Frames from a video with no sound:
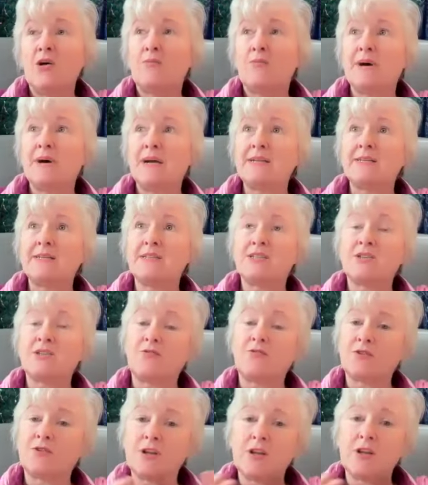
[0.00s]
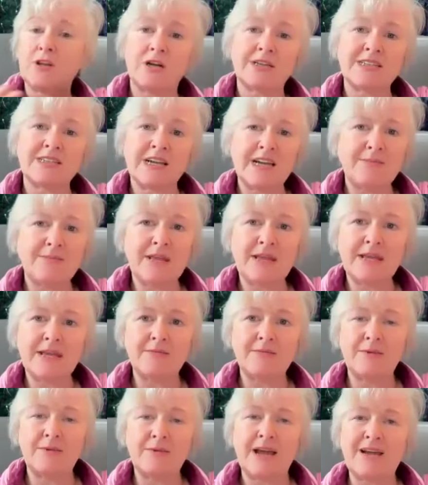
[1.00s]
But so for a long time,
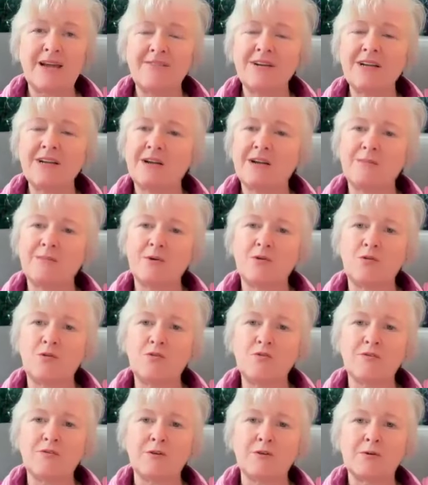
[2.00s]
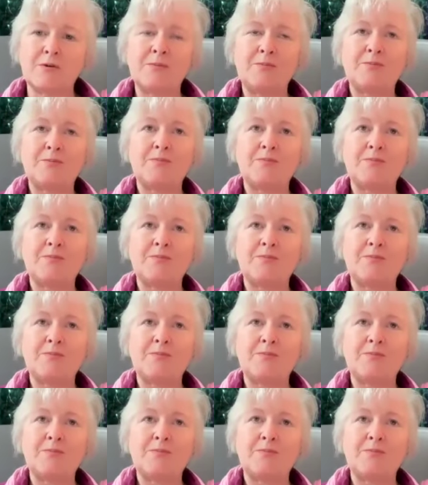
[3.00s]
they haven't come over.